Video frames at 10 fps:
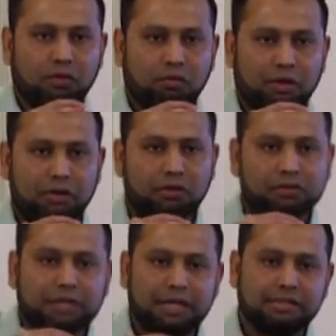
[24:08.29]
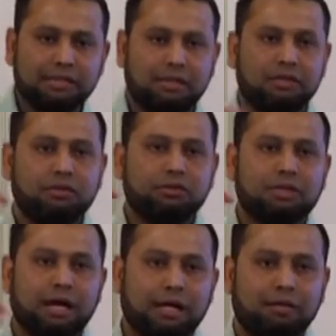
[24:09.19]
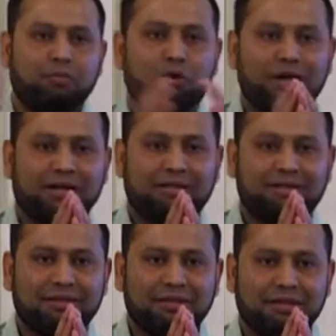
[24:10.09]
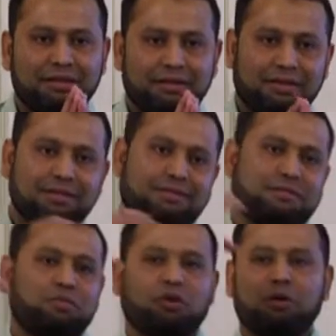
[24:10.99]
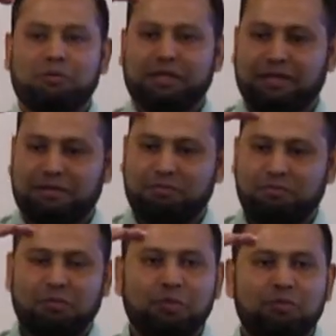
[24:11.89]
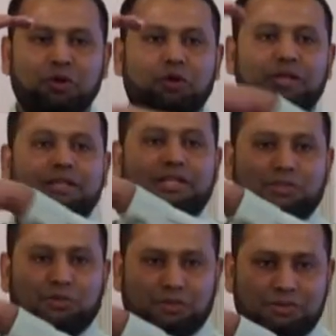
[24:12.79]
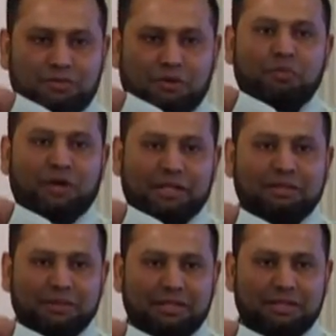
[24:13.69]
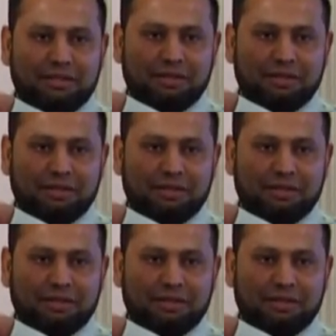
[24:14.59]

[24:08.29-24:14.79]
One goes less, another goes high. The product is probably beyond the threshold for productivity.